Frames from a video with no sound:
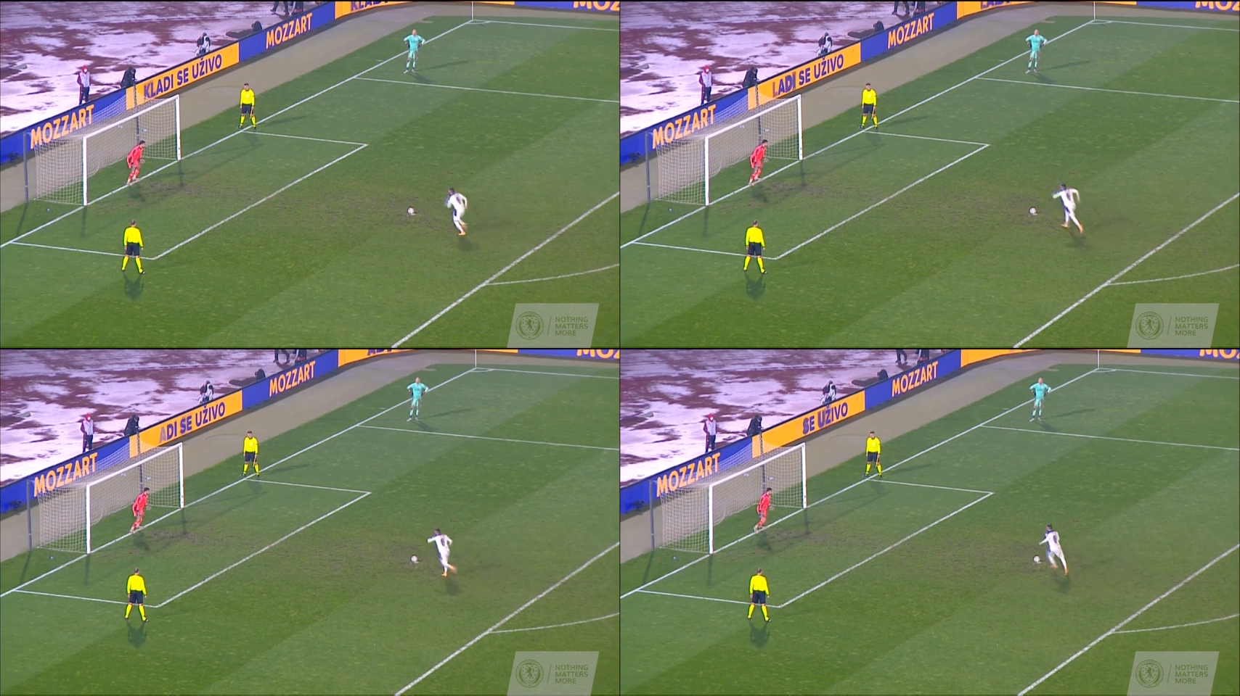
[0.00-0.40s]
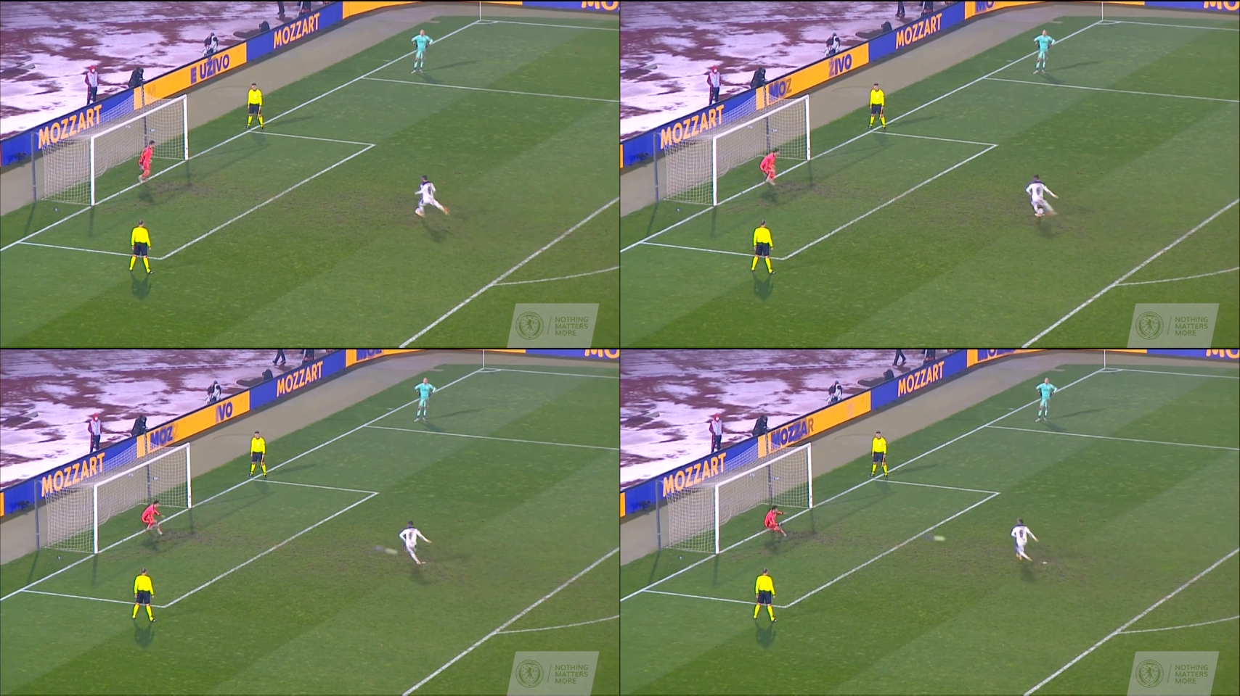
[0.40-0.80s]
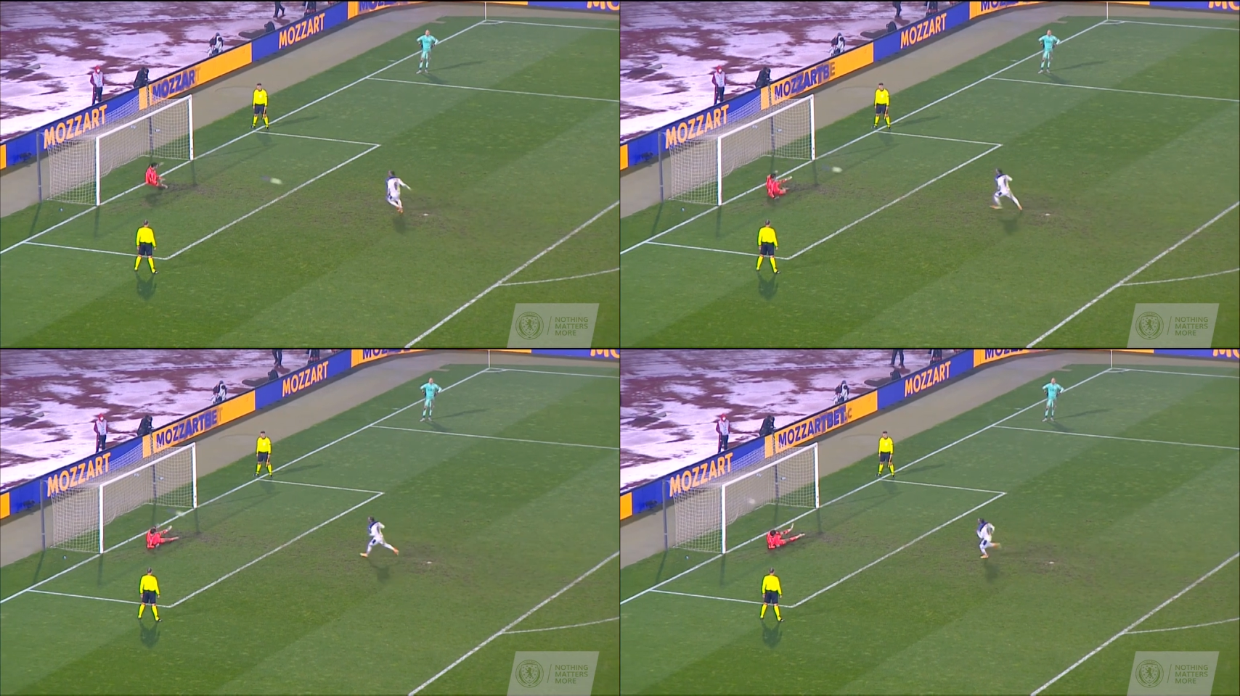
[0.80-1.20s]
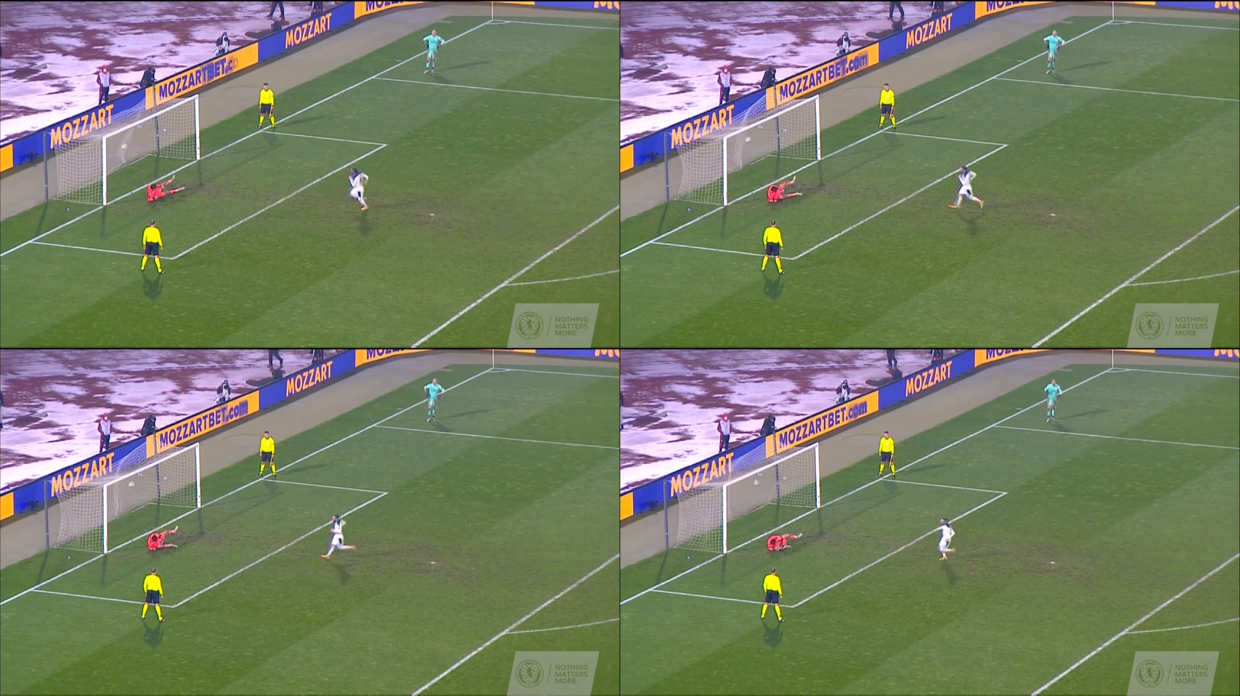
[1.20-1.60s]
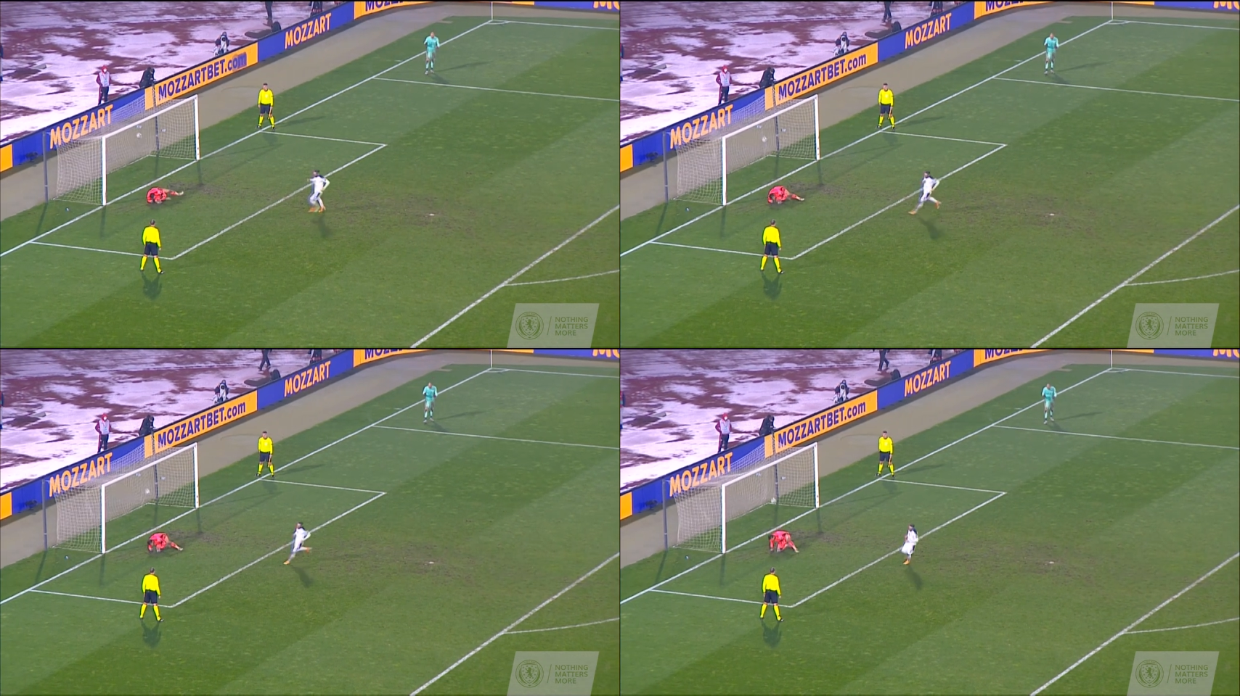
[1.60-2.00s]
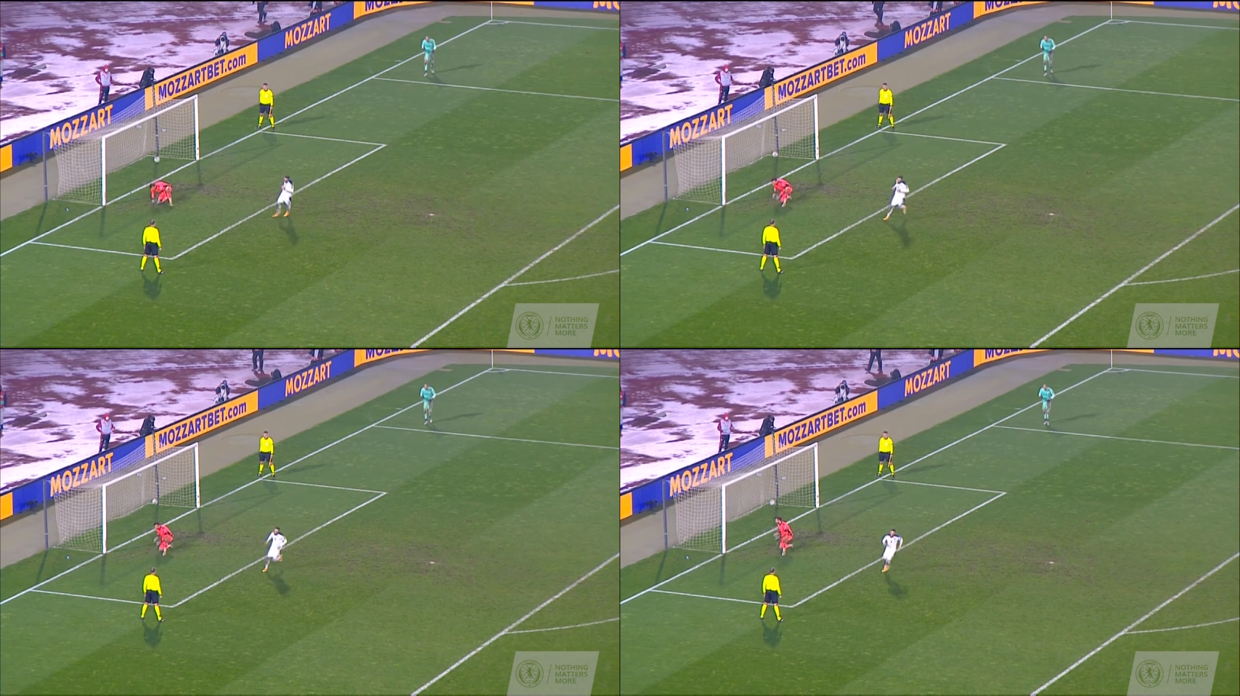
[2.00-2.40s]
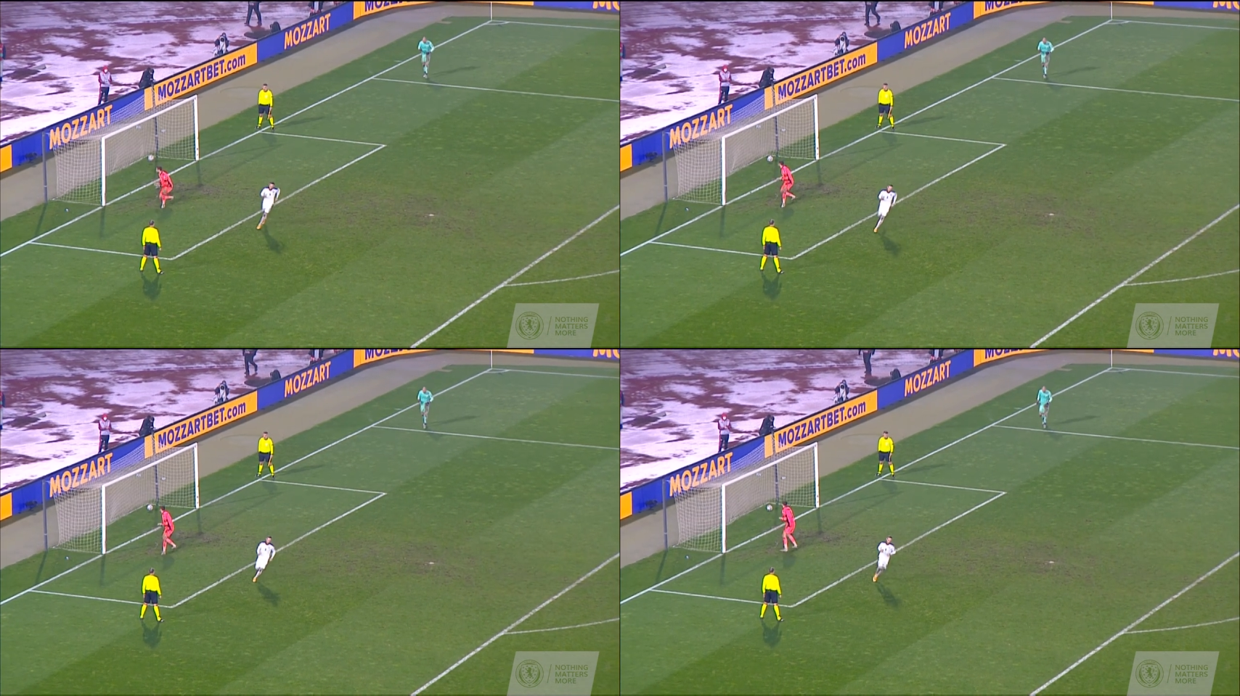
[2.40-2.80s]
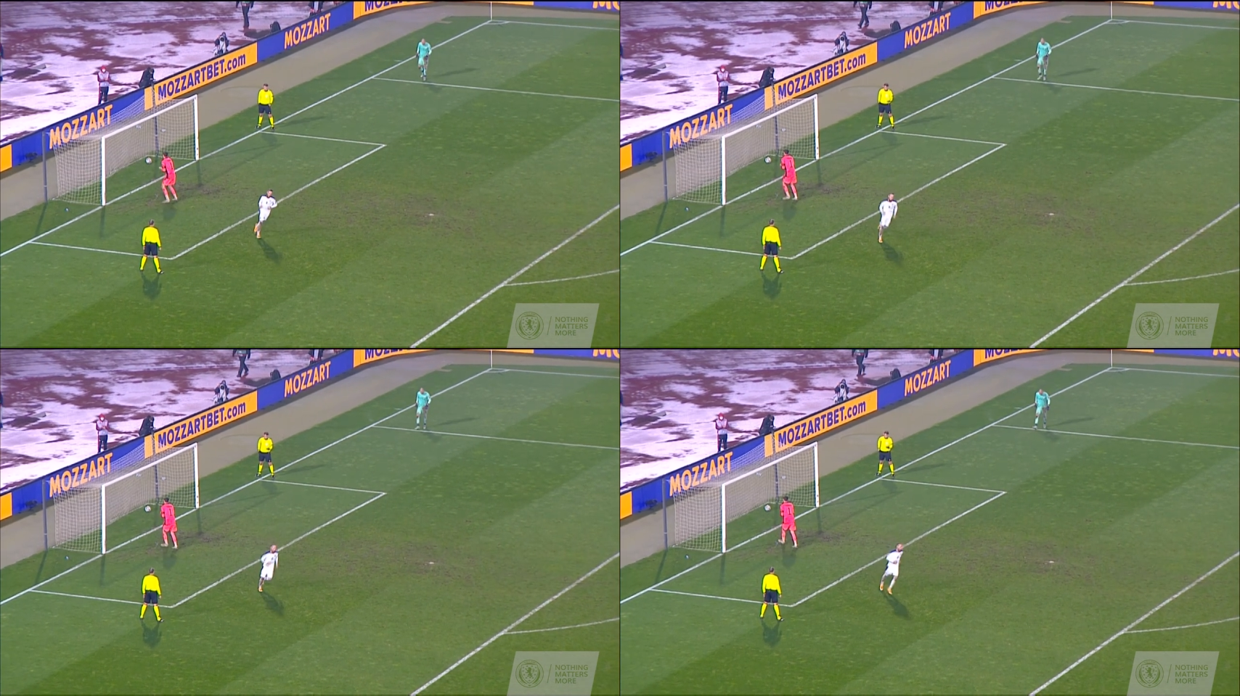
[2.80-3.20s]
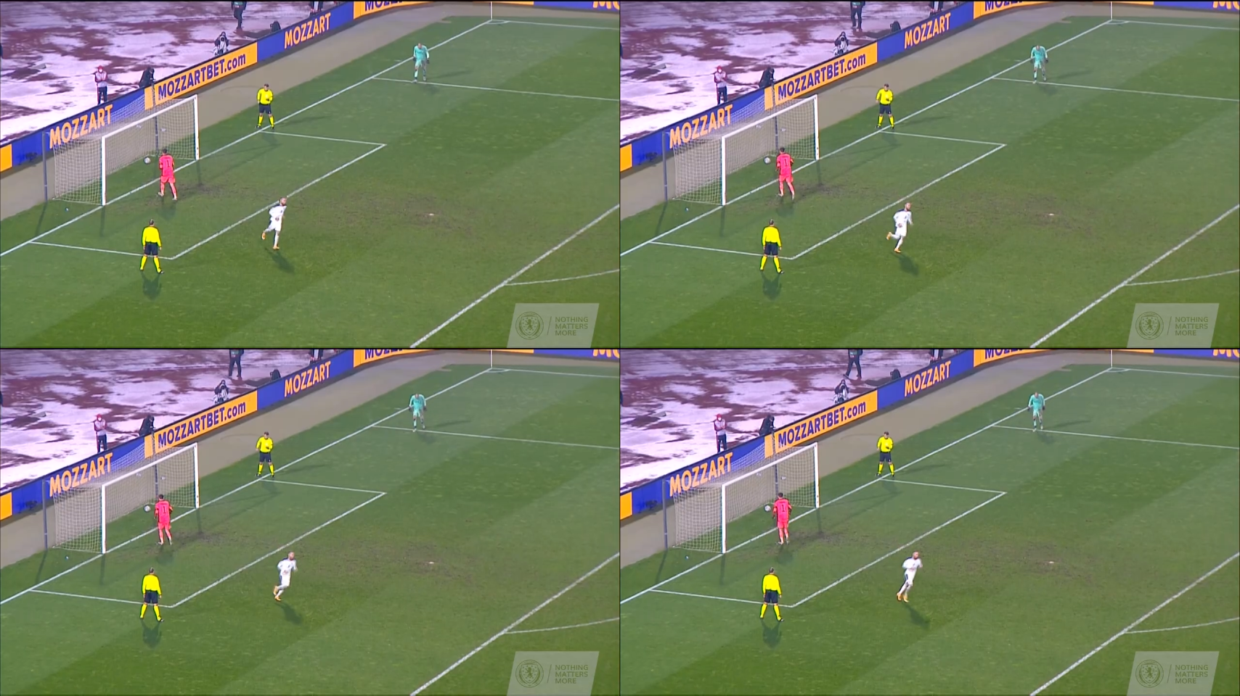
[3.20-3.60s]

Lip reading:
Nobody's mouth can be seen.